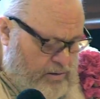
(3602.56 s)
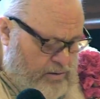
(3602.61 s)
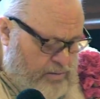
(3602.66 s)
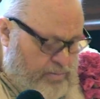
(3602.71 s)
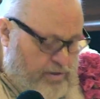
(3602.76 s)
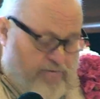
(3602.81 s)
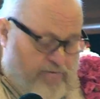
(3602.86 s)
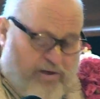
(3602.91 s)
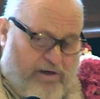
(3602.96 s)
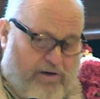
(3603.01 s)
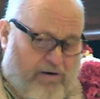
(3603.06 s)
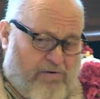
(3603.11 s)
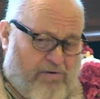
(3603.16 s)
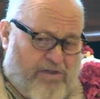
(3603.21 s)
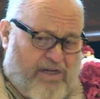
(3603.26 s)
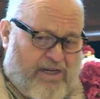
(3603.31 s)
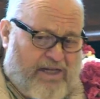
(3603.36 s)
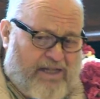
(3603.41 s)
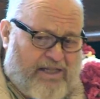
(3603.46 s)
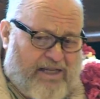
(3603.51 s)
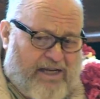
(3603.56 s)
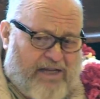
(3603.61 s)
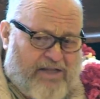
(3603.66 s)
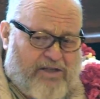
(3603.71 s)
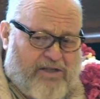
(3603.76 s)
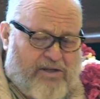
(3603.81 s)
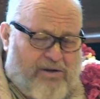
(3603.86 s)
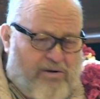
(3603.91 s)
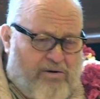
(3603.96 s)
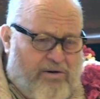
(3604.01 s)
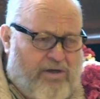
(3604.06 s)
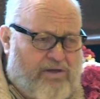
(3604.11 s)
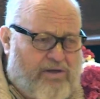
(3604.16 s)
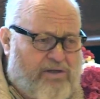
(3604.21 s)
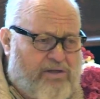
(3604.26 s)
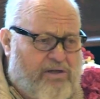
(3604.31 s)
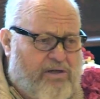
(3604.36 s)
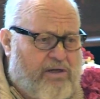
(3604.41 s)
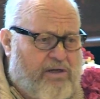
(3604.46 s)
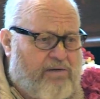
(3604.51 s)
But if we don't take that
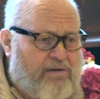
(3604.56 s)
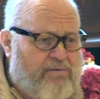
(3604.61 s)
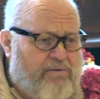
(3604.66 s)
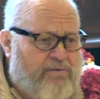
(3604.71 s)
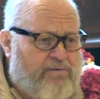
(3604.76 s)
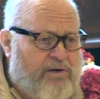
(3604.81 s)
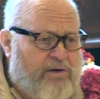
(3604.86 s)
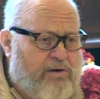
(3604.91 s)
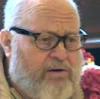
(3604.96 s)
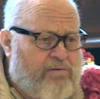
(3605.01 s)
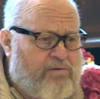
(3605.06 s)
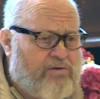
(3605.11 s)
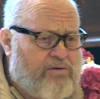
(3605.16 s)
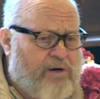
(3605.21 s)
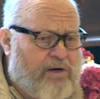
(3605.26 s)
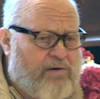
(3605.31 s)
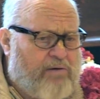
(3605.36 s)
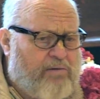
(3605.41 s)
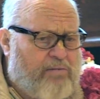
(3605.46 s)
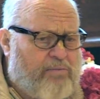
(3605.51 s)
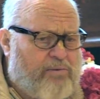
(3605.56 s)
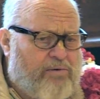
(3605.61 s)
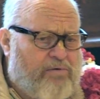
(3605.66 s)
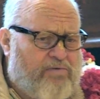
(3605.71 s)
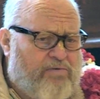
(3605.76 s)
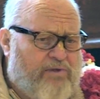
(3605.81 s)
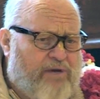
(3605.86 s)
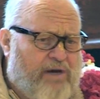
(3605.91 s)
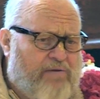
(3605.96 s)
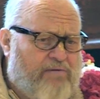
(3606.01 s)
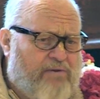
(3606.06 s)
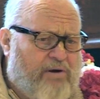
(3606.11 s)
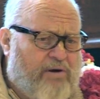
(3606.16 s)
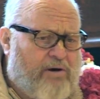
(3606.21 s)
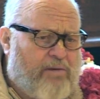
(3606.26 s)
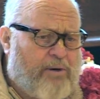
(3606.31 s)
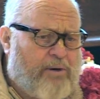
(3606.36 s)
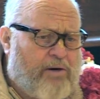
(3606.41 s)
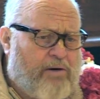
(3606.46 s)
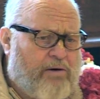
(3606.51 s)
seriously, if we don't try to improve that
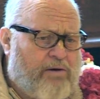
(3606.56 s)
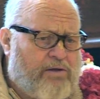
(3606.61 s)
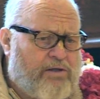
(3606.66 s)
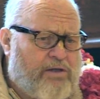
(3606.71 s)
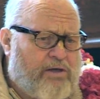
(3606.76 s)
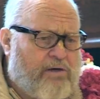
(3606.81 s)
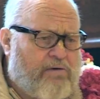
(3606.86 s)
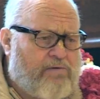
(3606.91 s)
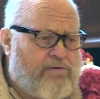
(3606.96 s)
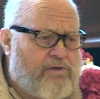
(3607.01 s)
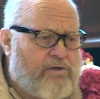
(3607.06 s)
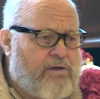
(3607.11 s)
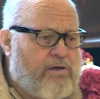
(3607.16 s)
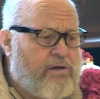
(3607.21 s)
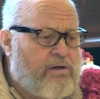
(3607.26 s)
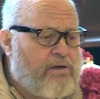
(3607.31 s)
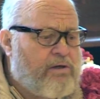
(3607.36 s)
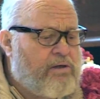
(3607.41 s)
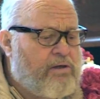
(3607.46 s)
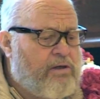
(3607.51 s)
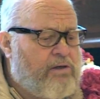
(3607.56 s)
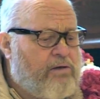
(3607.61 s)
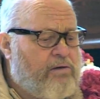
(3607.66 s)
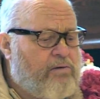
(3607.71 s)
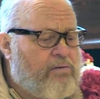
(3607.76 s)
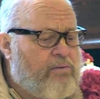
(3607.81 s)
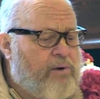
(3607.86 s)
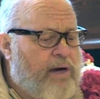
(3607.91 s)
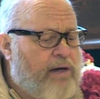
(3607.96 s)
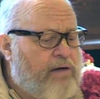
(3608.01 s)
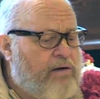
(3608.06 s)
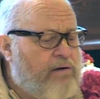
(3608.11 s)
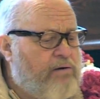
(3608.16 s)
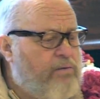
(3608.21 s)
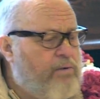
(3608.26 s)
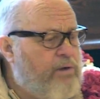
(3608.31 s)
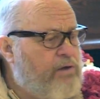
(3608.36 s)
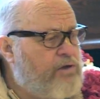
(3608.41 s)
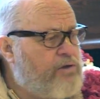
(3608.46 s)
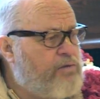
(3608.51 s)
upon ourselves, then the wagon
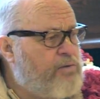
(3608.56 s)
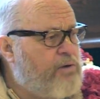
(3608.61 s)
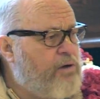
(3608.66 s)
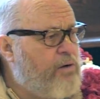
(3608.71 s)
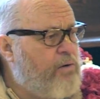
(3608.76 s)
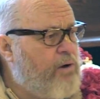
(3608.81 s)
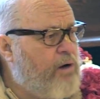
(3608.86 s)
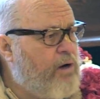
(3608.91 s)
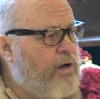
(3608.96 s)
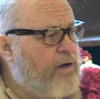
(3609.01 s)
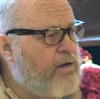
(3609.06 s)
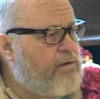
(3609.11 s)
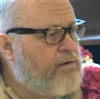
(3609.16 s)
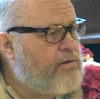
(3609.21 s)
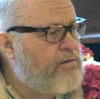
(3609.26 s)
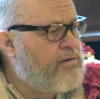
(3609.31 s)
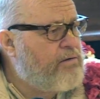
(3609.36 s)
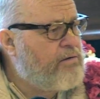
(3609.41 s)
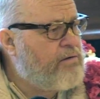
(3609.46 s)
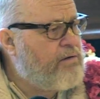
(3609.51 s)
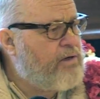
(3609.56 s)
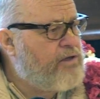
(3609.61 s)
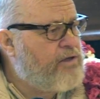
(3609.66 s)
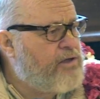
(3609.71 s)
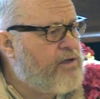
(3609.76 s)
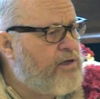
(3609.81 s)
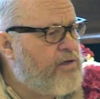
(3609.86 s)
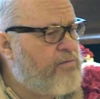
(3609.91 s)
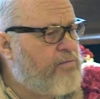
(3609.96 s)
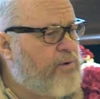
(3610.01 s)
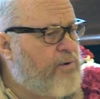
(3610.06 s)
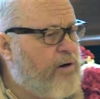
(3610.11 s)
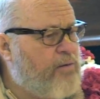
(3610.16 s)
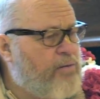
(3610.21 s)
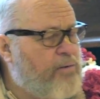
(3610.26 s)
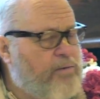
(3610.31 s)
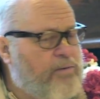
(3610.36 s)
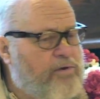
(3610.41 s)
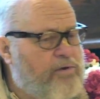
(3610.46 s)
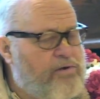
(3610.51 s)
wheels will go on. They say, the
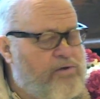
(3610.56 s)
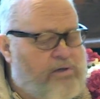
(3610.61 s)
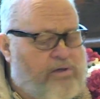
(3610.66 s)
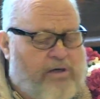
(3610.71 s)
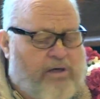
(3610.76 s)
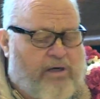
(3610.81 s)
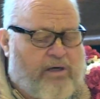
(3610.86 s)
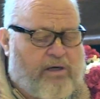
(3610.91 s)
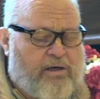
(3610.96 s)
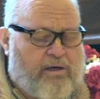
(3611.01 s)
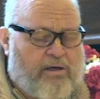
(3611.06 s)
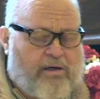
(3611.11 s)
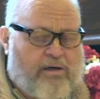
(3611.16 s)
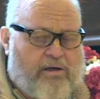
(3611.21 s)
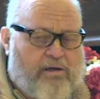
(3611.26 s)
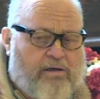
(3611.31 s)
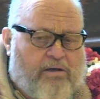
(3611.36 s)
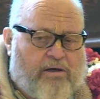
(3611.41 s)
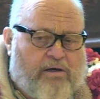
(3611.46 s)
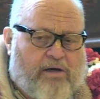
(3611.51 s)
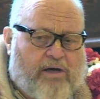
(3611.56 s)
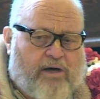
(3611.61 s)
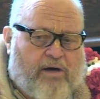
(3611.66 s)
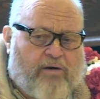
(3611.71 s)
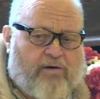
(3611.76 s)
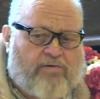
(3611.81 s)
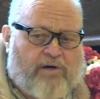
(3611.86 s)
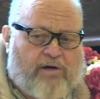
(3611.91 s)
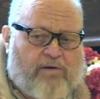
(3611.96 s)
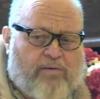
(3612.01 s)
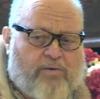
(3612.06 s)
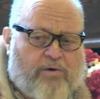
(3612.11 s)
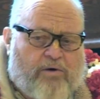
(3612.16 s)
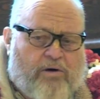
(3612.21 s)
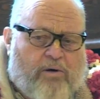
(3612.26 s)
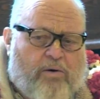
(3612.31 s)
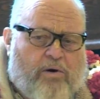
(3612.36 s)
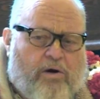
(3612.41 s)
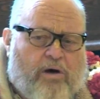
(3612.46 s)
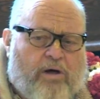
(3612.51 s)
Prabhupada used to say, the caravan will
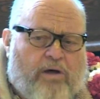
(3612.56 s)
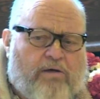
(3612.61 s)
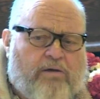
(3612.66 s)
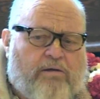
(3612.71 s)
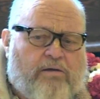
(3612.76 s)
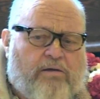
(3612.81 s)
go on,